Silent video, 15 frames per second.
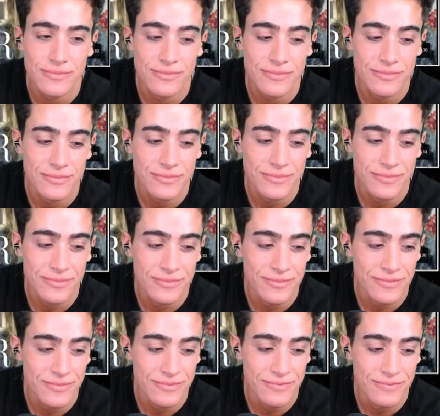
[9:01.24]

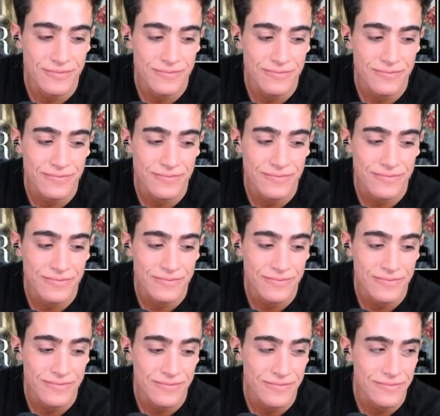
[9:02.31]

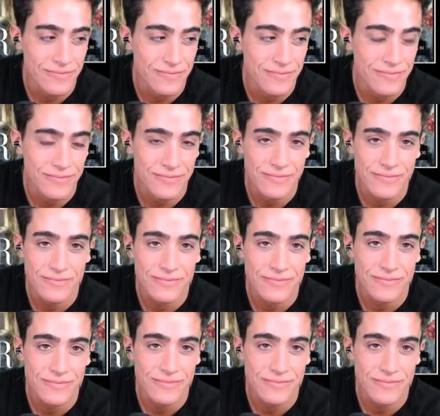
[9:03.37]
The person shown says nothing.